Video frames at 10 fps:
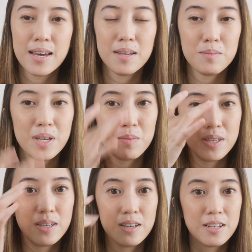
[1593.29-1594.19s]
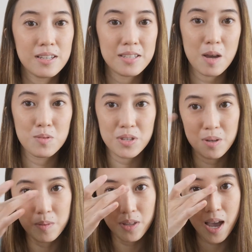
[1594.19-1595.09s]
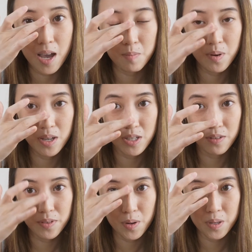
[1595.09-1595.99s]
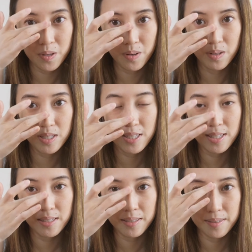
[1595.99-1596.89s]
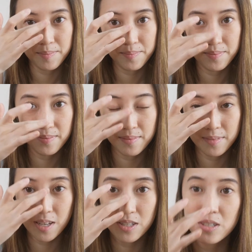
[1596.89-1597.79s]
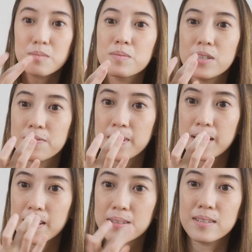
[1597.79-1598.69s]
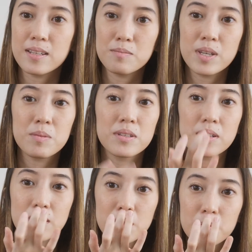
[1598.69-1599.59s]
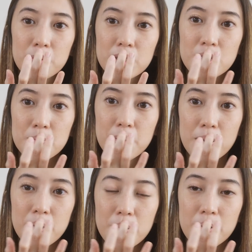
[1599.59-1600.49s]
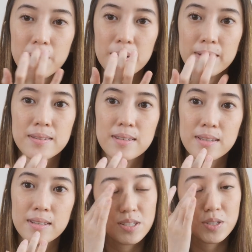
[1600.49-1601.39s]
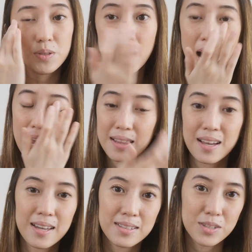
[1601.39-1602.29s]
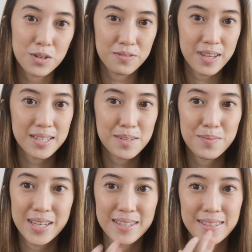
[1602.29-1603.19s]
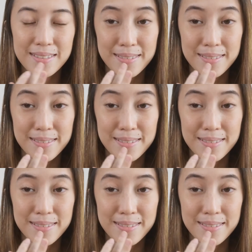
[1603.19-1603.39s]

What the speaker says: and maybe dab some on the high points of your nose. That should be fine. And maybe in your cupid's bow, just to highlight your face a bit,